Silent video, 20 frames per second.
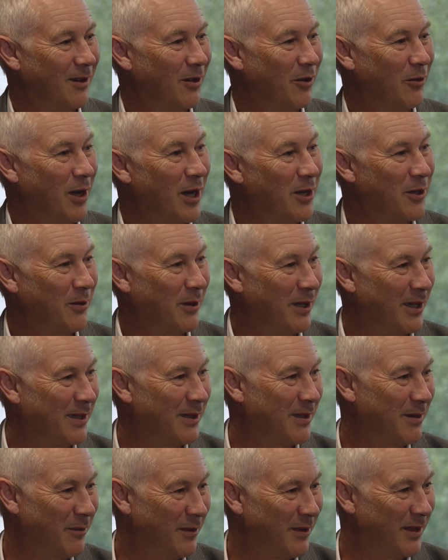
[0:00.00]

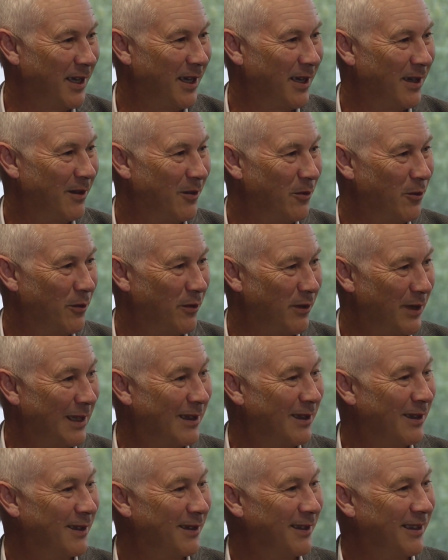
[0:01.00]
graduates without
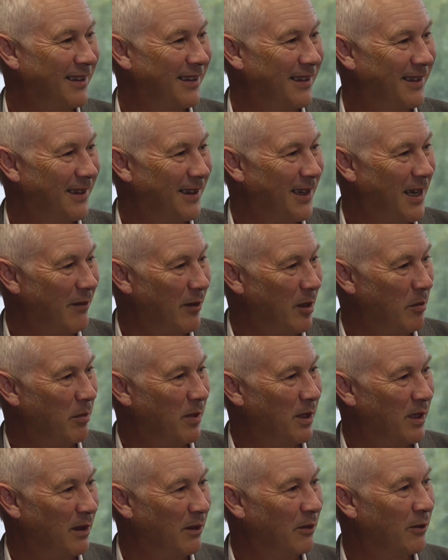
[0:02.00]
authentically having
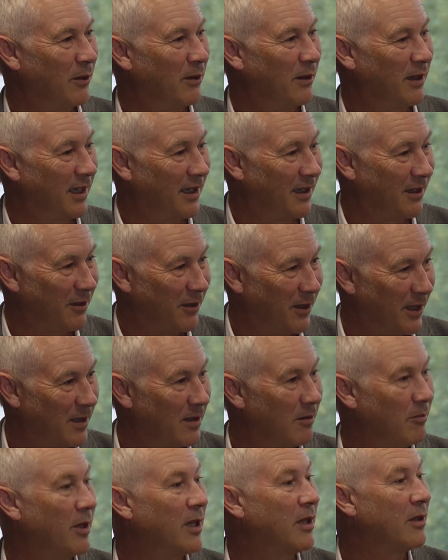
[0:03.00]
been through that
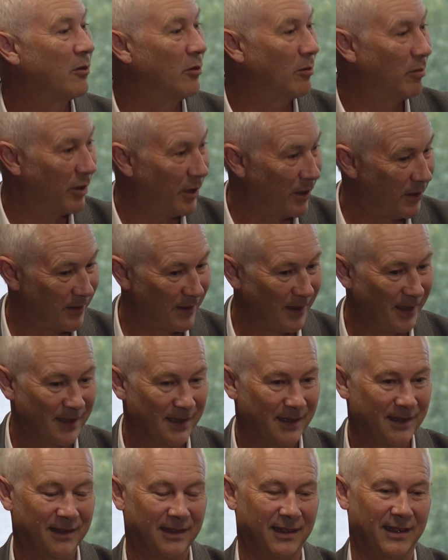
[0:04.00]
transformational
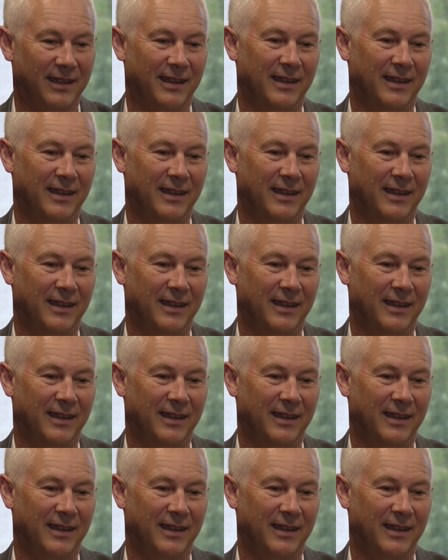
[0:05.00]
process